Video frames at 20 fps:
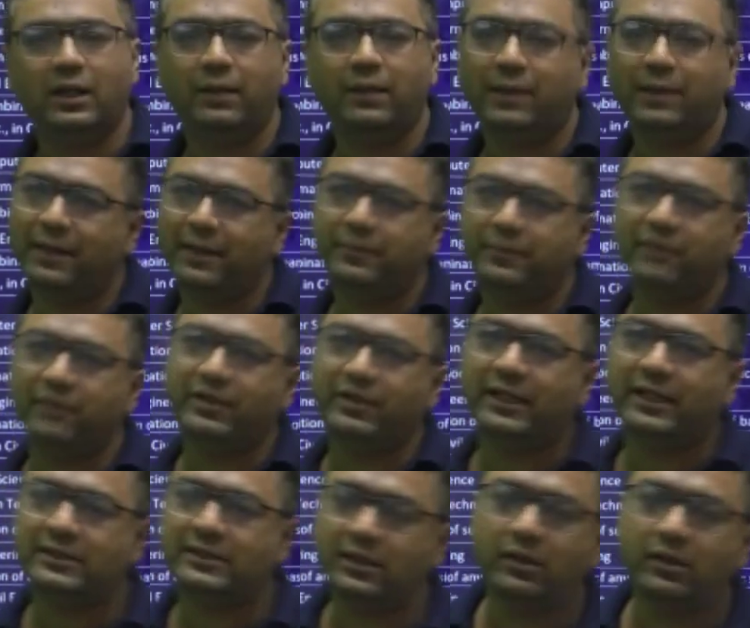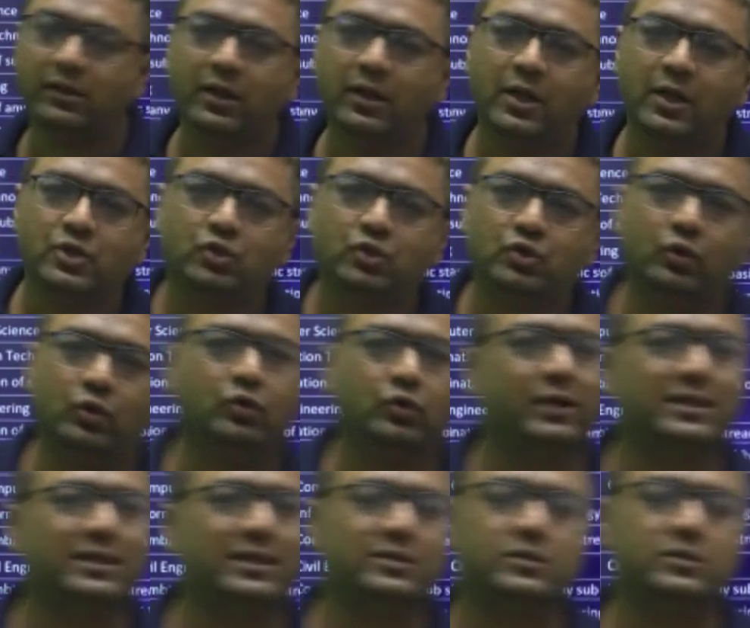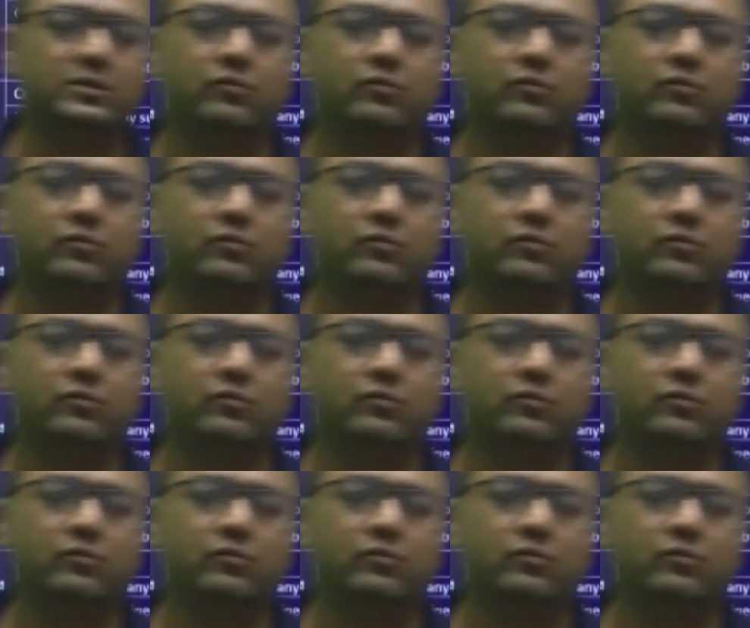uh, by Abhinav Negi sir. So you can